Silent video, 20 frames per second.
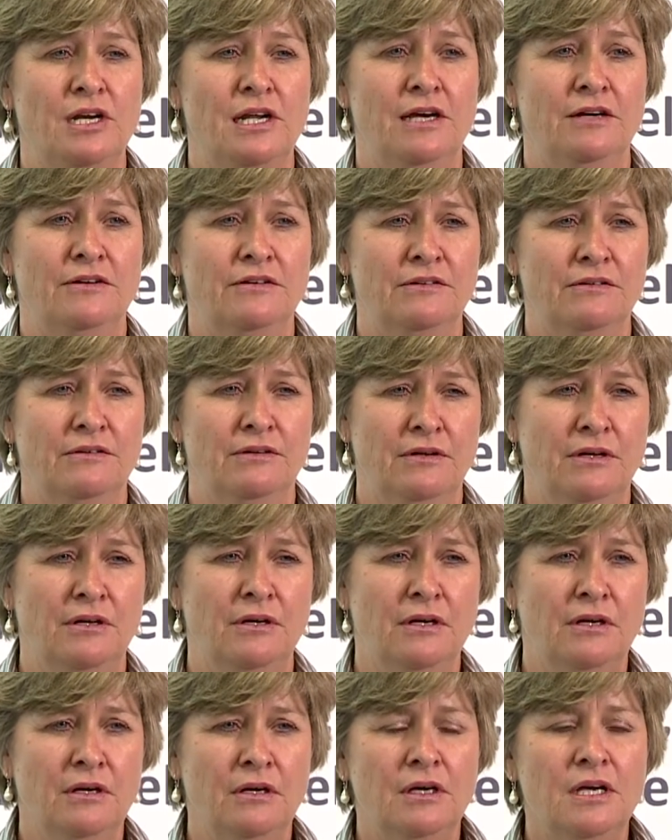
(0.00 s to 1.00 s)
out.
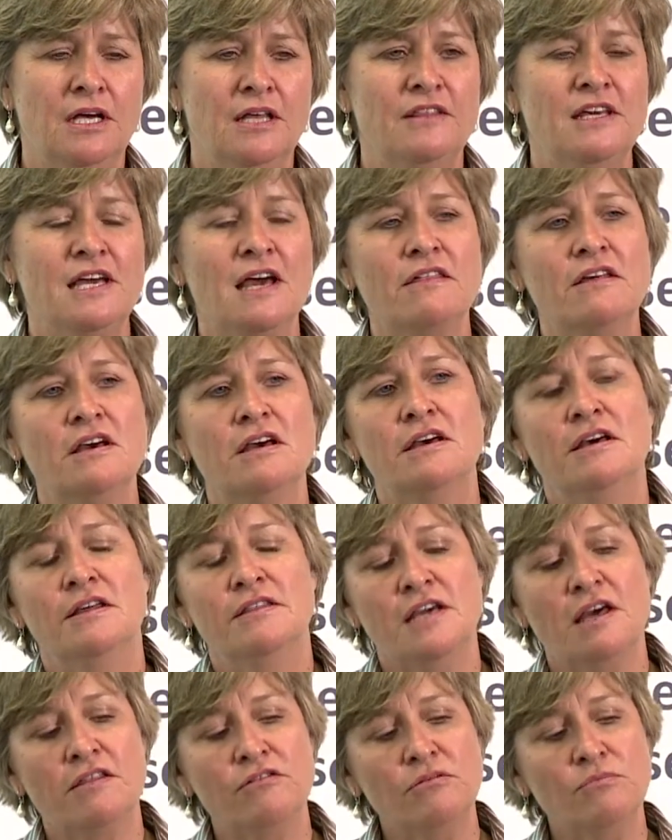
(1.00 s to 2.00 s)
The
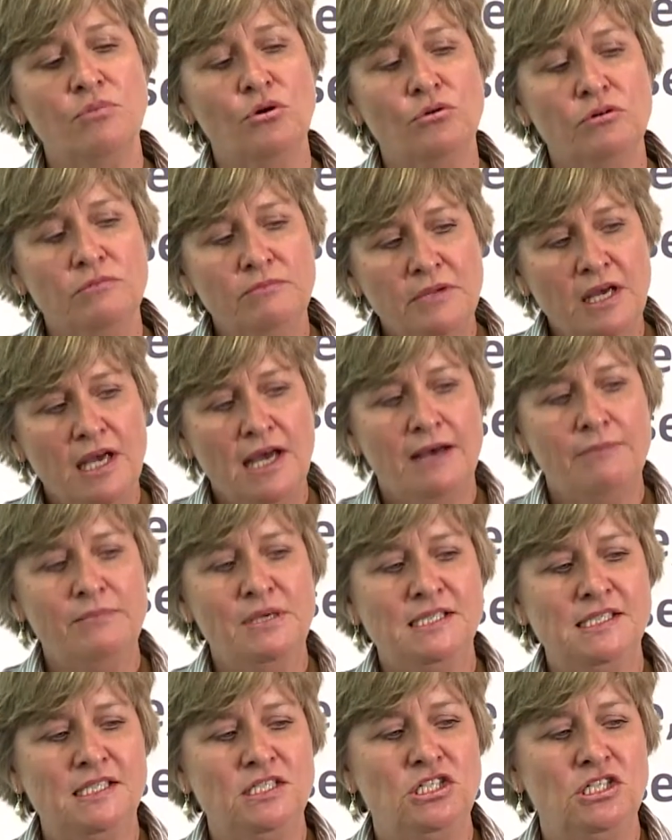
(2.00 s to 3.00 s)
other important
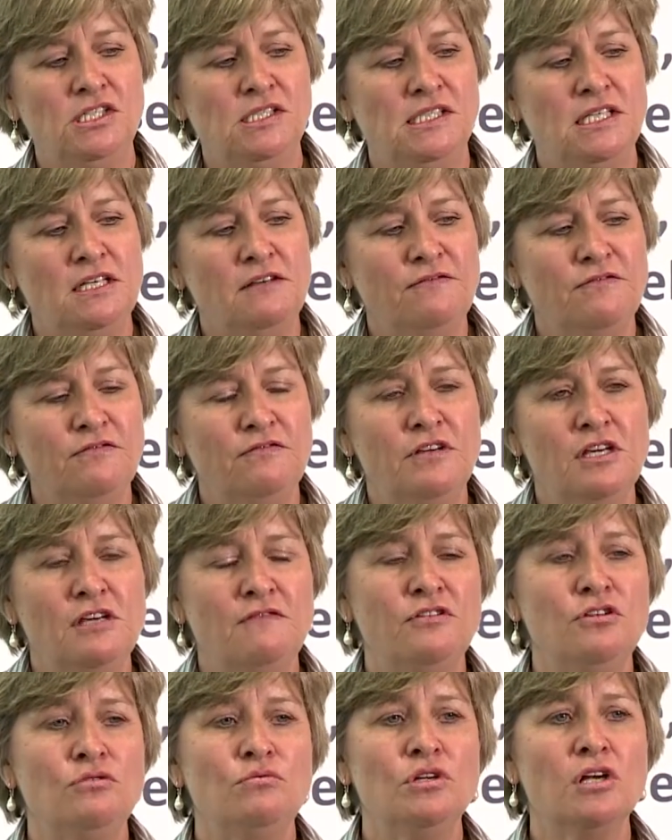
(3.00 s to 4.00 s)
message is
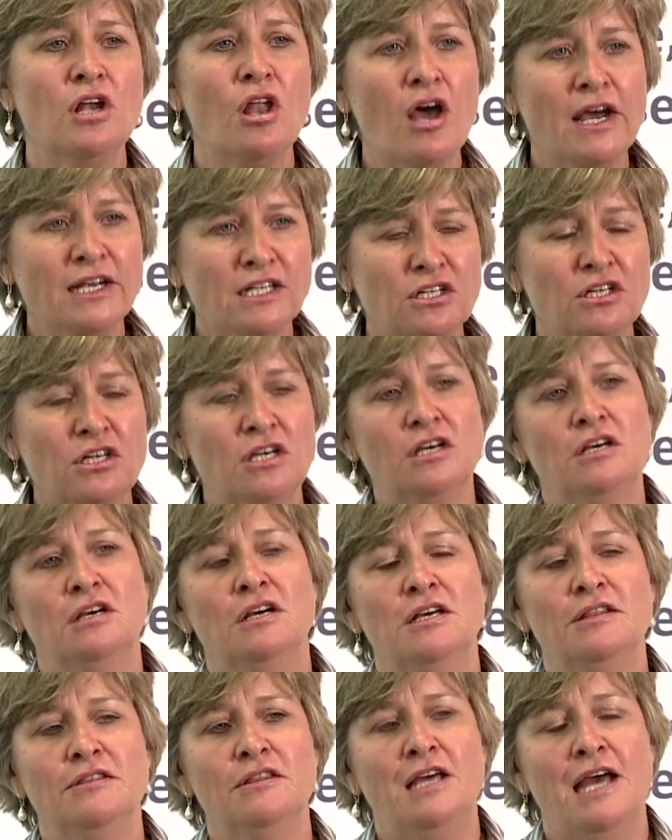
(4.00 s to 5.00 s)
if you would like
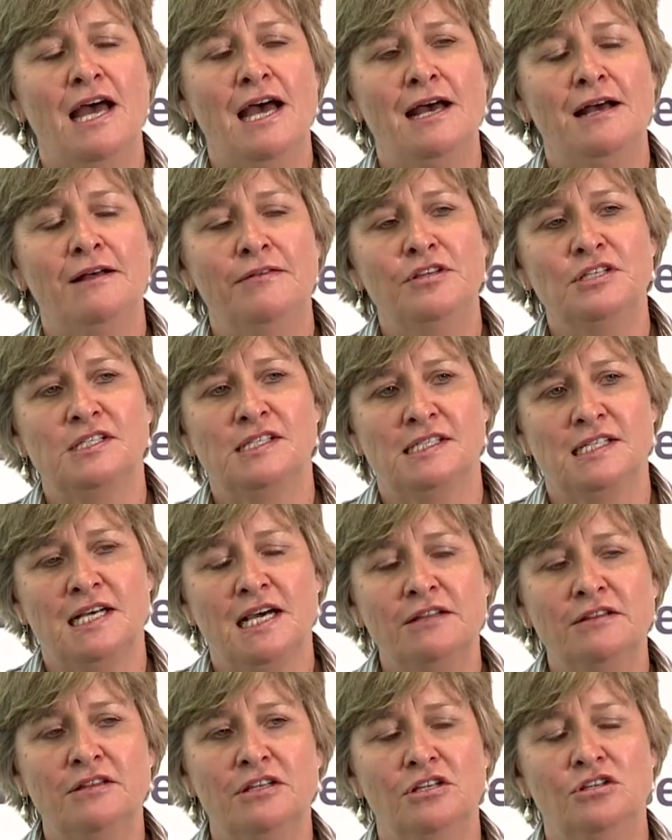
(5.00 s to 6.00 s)
the
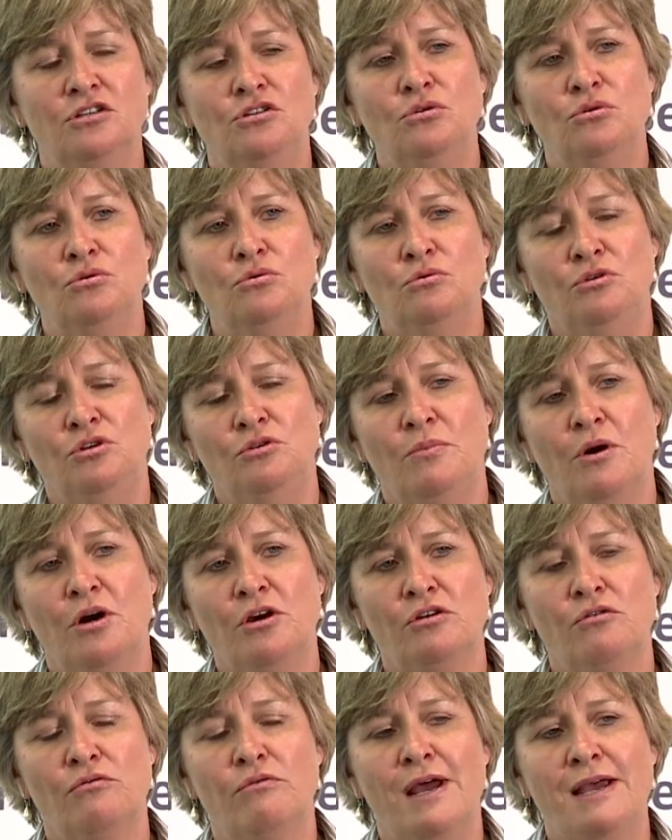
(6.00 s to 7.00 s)
stud that you buy
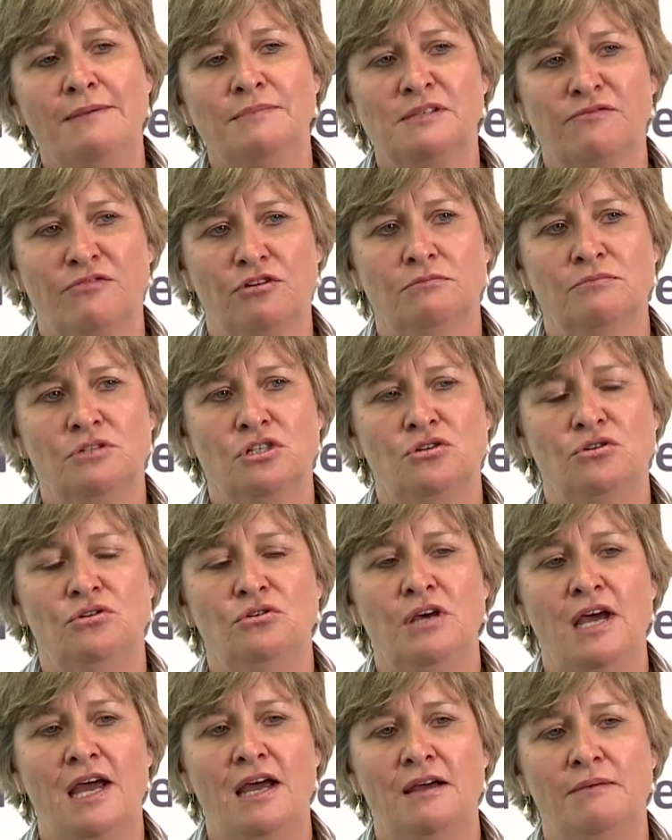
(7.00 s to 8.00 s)
your rams from
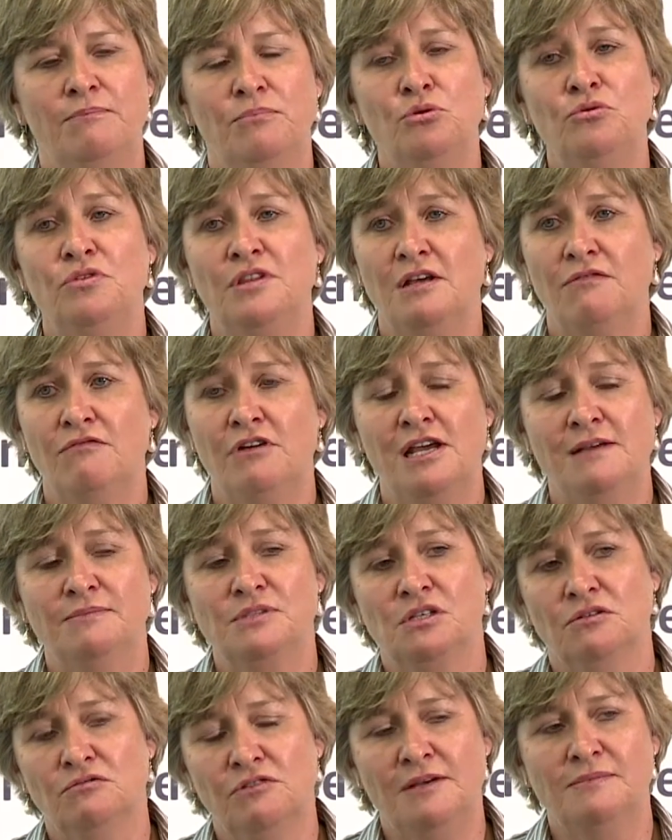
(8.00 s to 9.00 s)
to put their rams
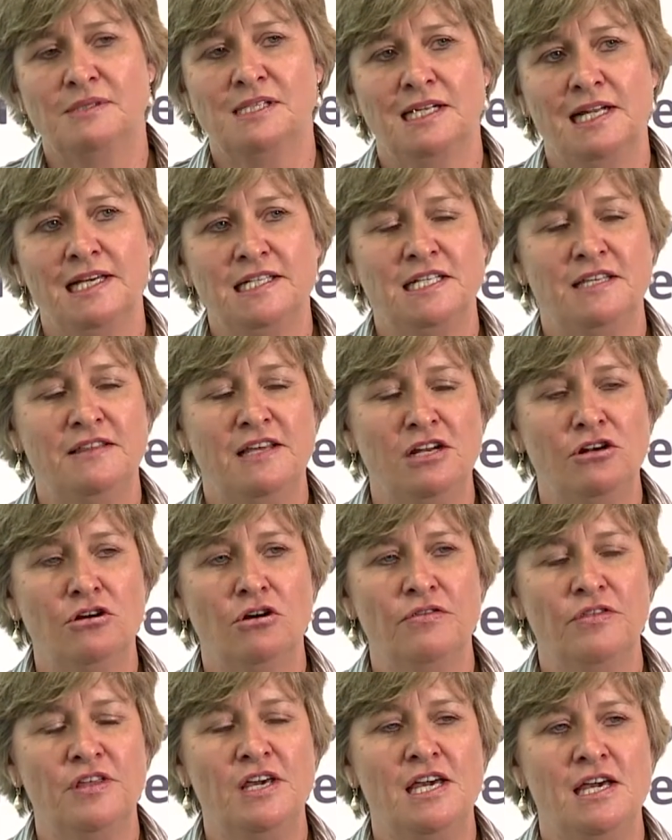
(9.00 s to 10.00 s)
on RamSelect and they're
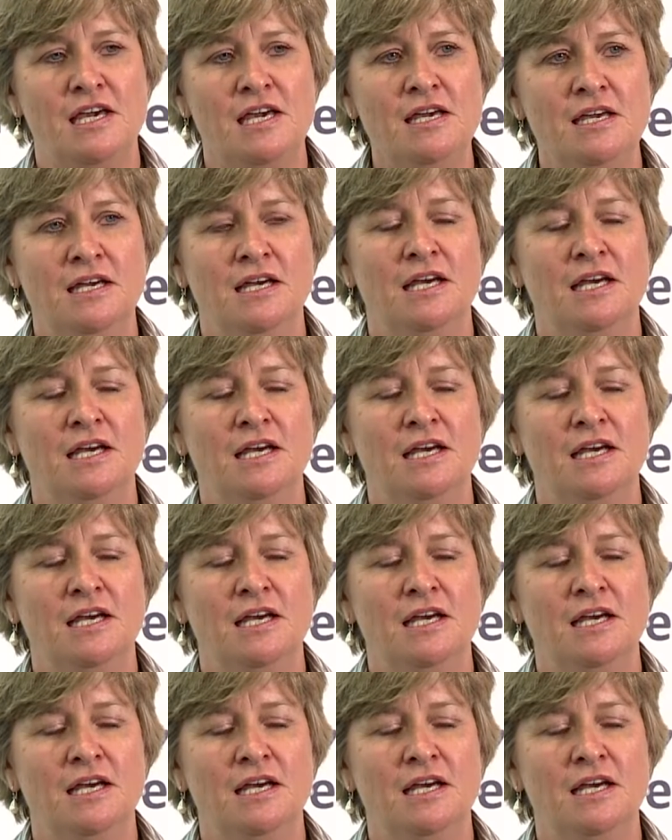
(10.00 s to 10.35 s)
not there,